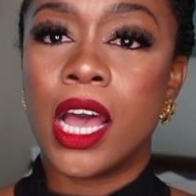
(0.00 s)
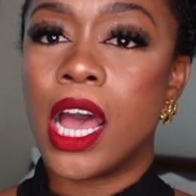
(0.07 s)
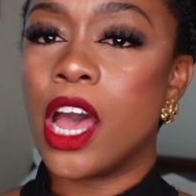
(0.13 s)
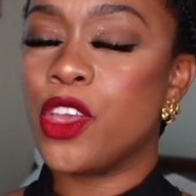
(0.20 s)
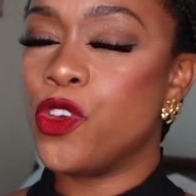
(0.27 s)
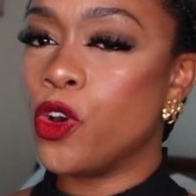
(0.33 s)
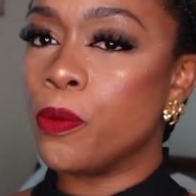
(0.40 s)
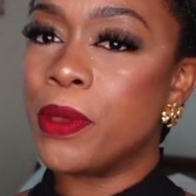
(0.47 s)

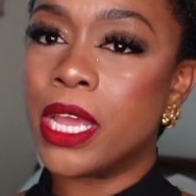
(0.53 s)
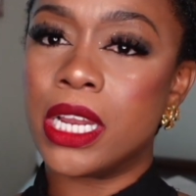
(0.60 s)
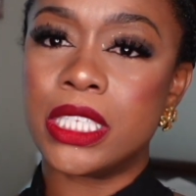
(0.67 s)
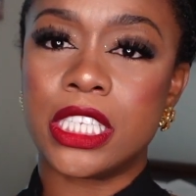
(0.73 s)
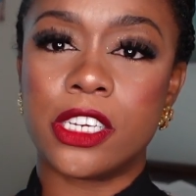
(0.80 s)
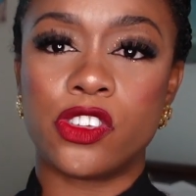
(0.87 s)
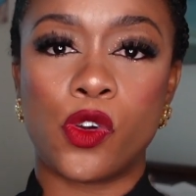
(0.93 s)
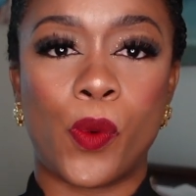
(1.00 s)
You'll be in a
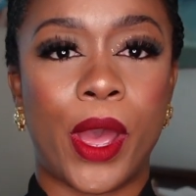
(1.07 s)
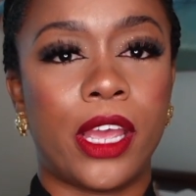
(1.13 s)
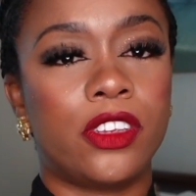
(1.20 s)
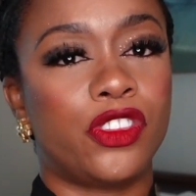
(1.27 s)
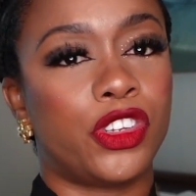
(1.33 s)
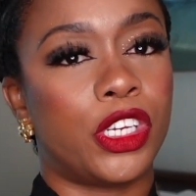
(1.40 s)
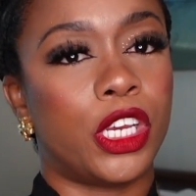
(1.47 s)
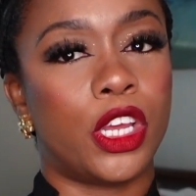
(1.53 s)

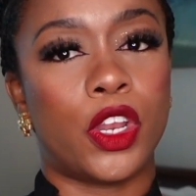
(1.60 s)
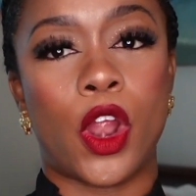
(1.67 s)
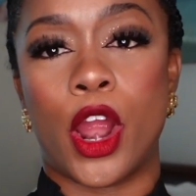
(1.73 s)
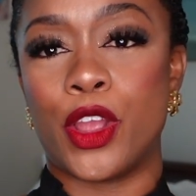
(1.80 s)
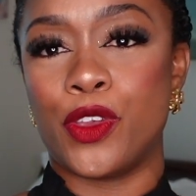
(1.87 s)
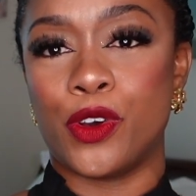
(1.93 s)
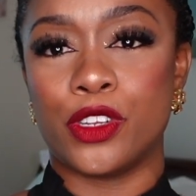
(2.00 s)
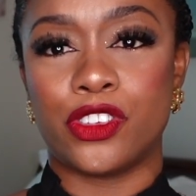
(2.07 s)
situation, or
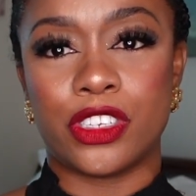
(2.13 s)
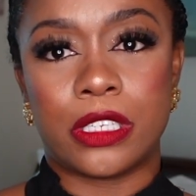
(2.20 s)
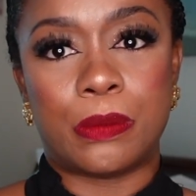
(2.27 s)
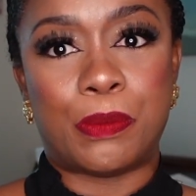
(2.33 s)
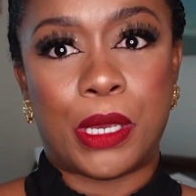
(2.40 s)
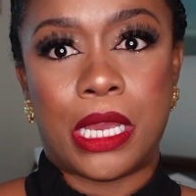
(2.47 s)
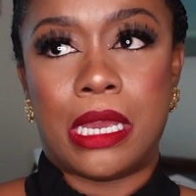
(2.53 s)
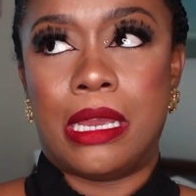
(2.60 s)
you'll just
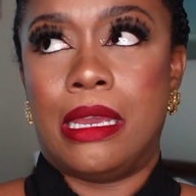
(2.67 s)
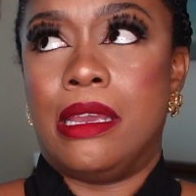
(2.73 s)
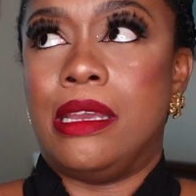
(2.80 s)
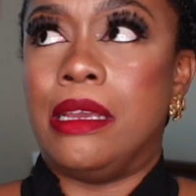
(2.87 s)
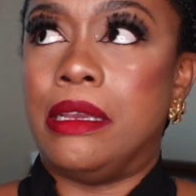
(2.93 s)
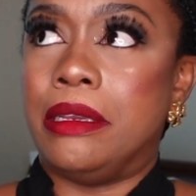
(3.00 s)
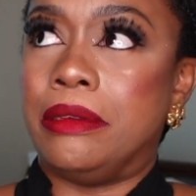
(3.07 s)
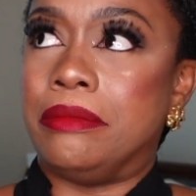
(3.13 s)

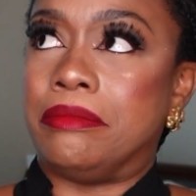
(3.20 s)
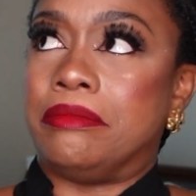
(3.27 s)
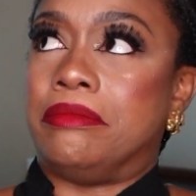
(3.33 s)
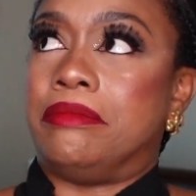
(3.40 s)
be